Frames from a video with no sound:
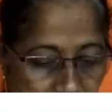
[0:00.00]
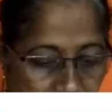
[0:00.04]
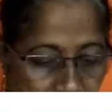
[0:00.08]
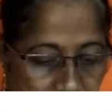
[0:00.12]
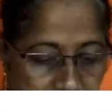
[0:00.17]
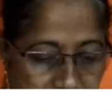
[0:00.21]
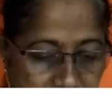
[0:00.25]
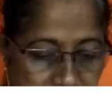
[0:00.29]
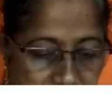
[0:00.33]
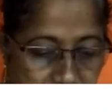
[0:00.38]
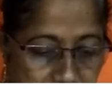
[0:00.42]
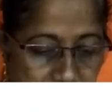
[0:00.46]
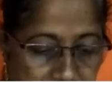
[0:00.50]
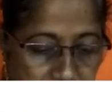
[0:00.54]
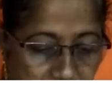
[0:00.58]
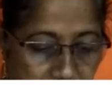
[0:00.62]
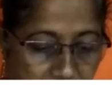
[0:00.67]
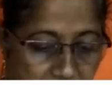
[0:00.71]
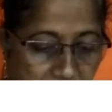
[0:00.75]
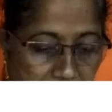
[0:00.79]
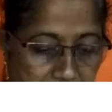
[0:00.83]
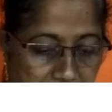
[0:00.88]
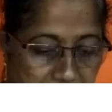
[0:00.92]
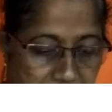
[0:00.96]
asked him
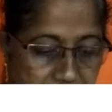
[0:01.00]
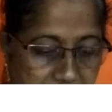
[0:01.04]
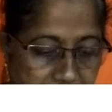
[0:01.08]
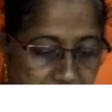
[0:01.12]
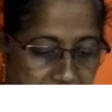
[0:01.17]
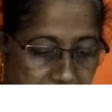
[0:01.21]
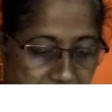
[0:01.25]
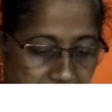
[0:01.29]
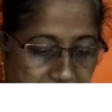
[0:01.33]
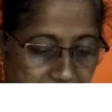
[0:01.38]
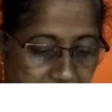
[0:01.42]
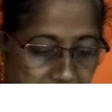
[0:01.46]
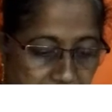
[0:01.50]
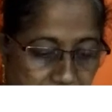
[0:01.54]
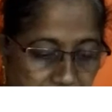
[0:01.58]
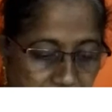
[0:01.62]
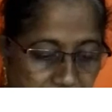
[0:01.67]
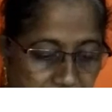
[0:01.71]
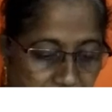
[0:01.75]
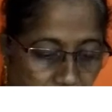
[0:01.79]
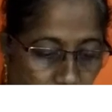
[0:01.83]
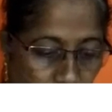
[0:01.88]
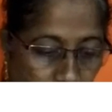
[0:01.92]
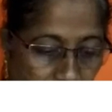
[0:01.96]
to come inside.
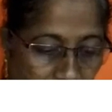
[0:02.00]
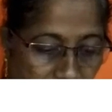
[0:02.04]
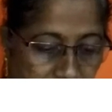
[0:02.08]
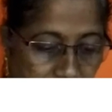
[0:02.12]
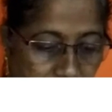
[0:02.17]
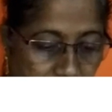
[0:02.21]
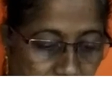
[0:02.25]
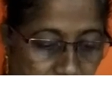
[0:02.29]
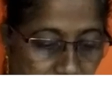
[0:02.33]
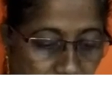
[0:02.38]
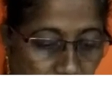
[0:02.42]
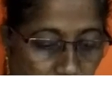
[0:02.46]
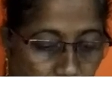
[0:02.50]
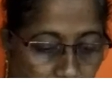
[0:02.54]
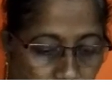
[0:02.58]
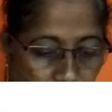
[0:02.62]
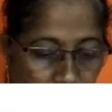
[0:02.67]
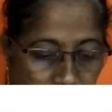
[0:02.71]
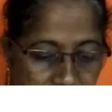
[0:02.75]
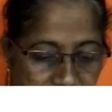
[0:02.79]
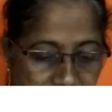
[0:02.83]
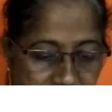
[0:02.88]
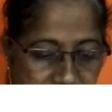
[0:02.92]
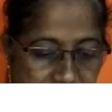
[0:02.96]
1.
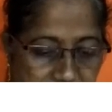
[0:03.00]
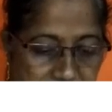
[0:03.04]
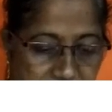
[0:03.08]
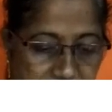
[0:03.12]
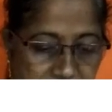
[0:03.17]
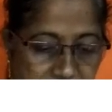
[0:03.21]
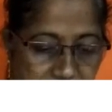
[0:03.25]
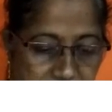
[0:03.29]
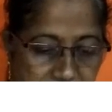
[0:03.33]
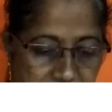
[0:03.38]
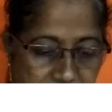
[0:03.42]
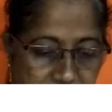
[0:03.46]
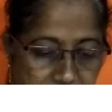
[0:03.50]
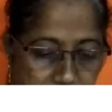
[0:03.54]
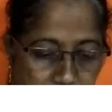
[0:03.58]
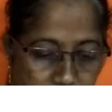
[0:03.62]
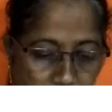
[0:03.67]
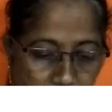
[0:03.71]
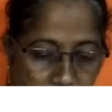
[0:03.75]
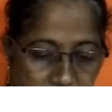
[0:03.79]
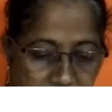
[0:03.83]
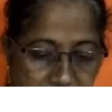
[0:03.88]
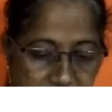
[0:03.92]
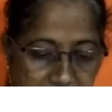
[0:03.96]
What season is it
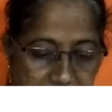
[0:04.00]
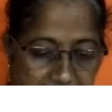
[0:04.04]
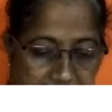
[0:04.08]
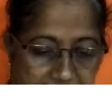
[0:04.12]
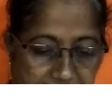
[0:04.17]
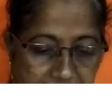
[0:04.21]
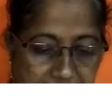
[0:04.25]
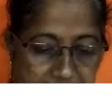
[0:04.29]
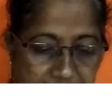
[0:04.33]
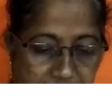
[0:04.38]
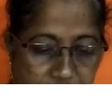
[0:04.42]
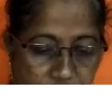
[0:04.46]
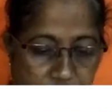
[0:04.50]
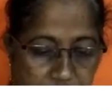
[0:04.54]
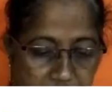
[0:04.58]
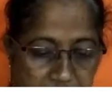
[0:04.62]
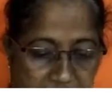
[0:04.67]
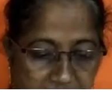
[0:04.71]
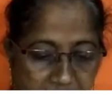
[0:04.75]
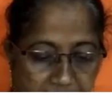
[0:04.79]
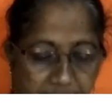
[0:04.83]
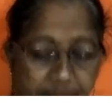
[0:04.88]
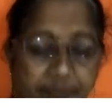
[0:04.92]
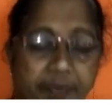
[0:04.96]
most likely to
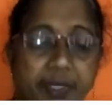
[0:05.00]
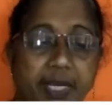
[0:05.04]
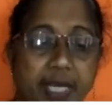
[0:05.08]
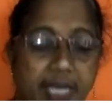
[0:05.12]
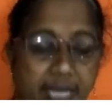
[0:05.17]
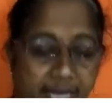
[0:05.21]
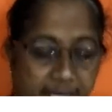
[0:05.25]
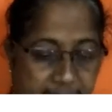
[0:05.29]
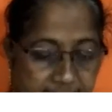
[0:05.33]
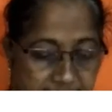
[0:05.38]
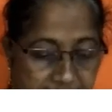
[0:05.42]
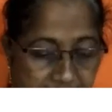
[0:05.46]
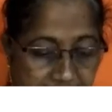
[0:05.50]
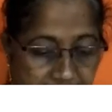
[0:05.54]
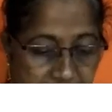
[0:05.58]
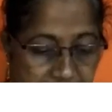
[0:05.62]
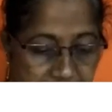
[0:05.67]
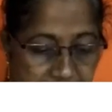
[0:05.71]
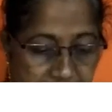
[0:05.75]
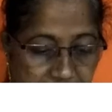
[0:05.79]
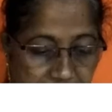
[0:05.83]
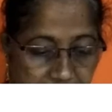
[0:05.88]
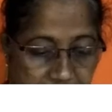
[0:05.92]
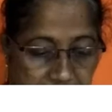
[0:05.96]
be? It
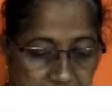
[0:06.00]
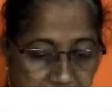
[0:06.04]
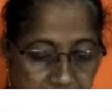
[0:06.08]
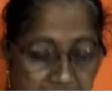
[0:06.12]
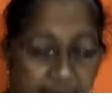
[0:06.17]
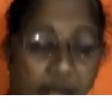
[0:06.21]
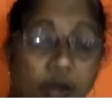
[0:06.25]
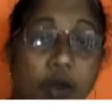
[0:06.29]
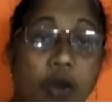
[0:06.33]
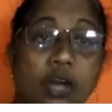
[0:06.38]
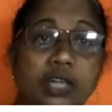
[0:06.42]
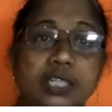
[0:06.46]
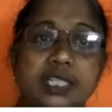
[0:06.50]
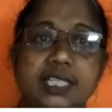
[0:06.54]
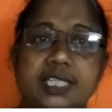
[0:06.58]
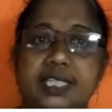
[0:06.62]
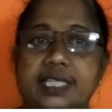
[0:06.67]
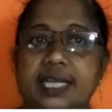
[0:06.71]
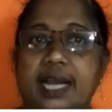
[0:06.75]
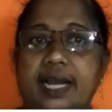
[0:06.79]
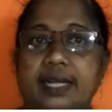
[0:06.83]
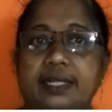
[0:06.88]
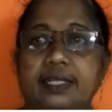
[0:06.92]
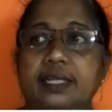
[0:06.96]
says hot
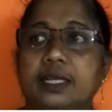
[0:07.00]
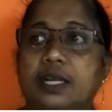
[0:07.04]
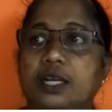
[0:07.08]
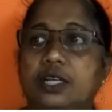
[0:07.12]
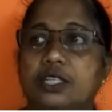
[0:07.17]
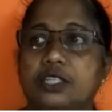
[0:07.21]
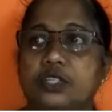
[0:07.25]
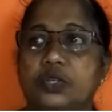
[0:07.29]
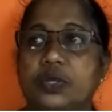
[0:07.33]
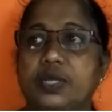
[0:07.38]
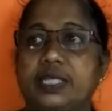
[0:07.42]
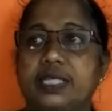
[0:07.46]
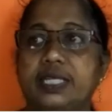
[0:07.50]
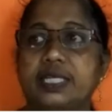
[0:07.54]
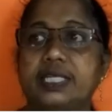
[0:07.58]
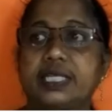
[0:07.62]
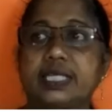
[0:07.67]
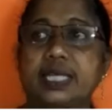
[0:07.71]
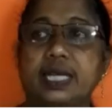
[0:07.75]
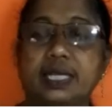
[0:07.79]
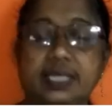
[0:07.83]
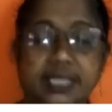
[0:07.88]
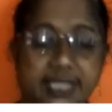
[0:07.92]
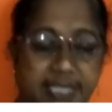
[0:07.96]
sun, so it
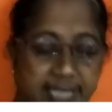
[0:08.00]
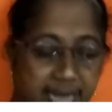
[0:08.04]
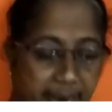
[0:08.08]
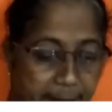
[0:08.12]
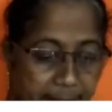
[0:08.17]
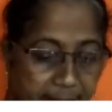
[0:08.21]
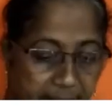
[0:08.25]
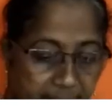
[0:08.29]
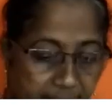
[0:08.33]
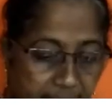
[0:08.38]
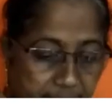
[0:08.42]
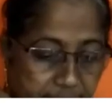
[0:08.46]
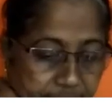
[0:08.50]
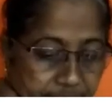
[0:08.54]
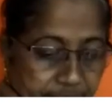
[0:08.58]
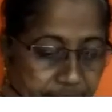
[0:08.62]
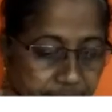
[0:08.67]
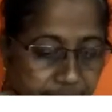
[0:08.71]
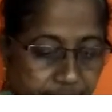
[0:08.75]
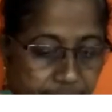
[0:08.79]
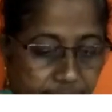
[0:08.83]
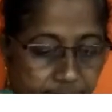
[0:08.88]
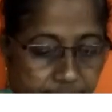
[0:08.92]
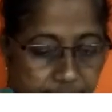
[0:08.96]
is summer.
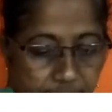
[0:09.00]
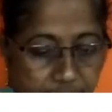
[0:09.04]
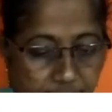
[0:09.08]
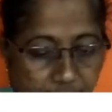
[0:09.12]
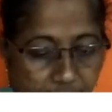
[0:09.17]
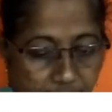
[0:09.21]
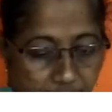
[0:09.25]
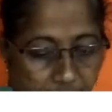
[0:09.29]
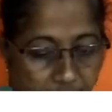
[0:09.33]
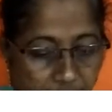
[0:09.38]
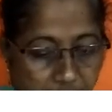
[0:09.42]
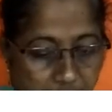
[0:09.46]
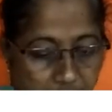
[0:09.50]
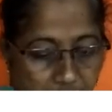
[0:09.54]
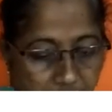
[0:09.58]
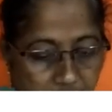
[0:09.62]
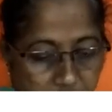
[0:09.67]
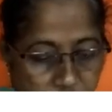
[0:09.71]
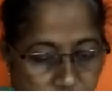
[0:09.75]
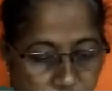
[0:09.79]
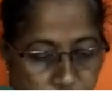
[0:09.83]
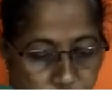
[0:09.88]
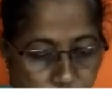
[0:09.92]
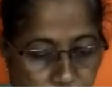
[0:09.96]

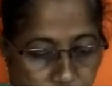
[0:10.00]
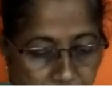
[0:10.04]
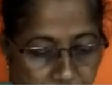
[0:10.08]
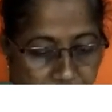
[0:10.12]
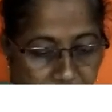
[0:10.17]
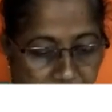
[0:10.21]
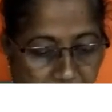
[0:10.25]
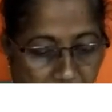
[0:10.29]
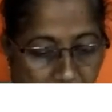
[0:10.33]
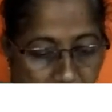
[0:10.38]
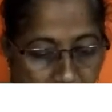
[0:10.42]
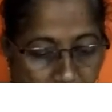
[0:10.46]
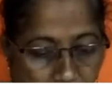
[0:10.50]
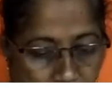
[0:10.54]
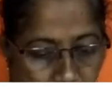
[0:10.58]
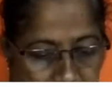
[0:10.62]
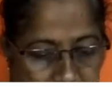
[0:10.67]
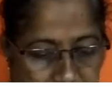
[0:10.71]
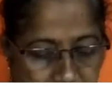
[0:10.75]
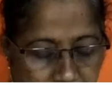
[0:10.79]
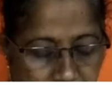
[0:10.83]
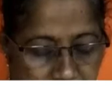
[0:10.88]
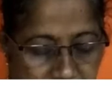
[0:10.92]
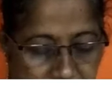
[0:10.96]
2.
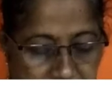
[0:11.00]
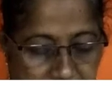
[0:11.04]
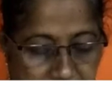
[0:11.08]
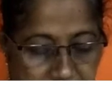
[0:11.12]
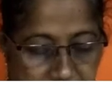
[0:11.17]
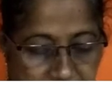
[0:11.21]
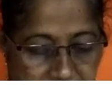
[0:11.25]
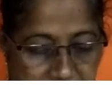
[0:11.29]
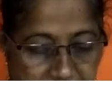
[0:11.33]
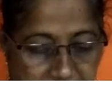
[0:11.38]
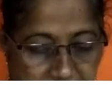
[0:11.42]
How can you stay